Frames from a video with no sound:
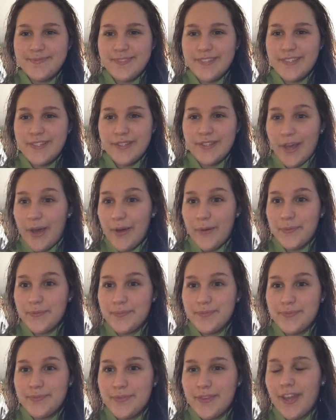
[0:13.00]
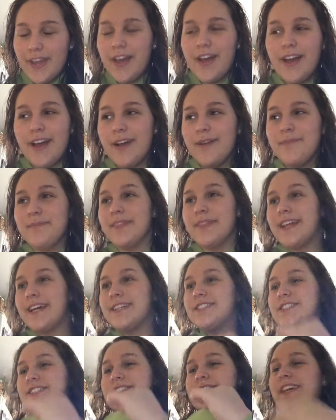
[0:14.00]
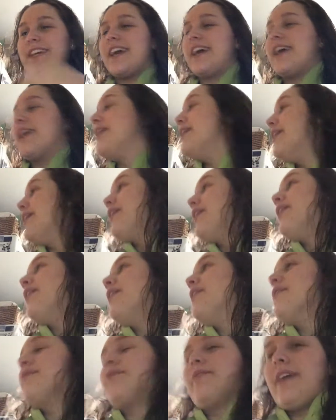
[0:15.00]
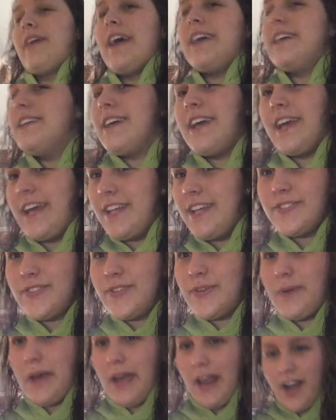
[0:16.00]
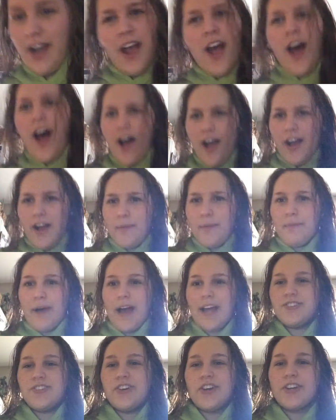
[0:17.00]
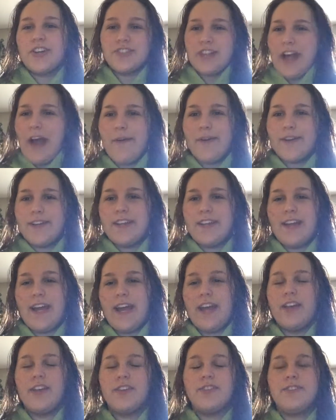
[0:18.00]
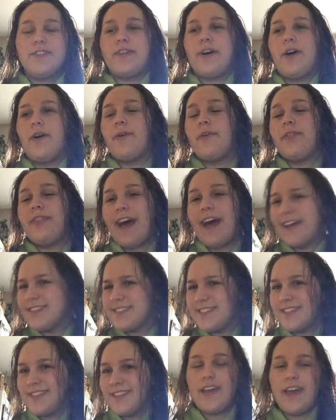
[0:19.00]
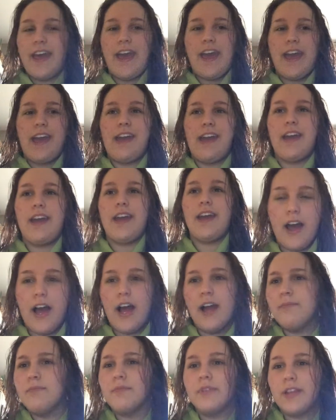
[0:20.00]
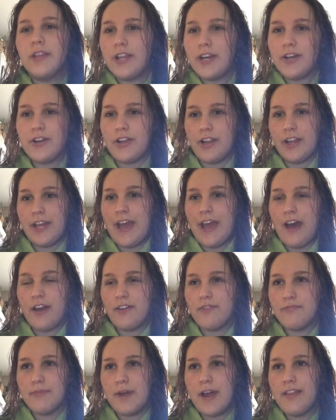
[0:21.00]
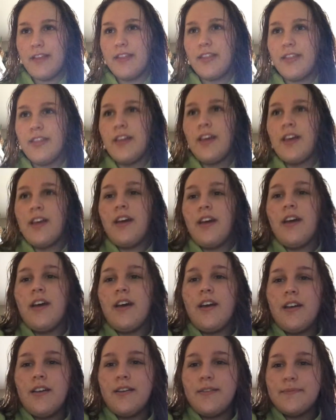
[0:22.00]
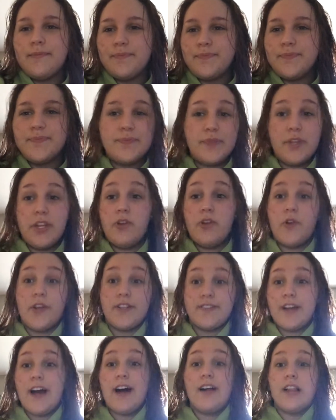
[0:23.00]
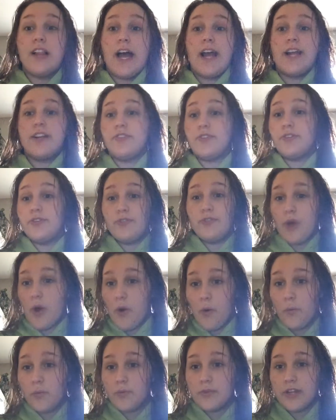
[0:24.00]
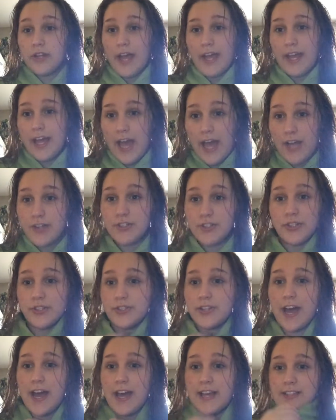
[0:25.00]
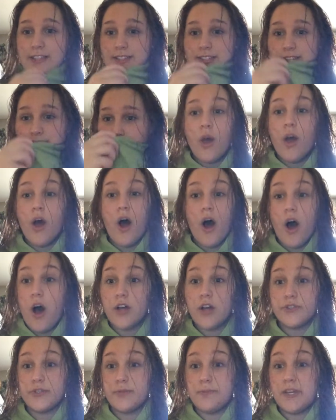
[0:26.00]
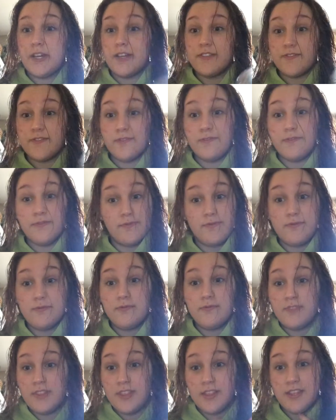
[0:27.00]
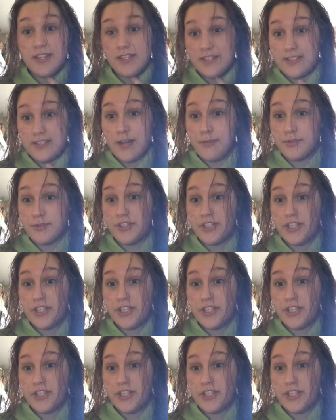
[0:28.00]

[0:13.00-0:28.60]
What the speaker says: so, let's just get right into it. I took a shower today, so that's I'm literally out of breath. You can tell I don't like exercise. Also because of this double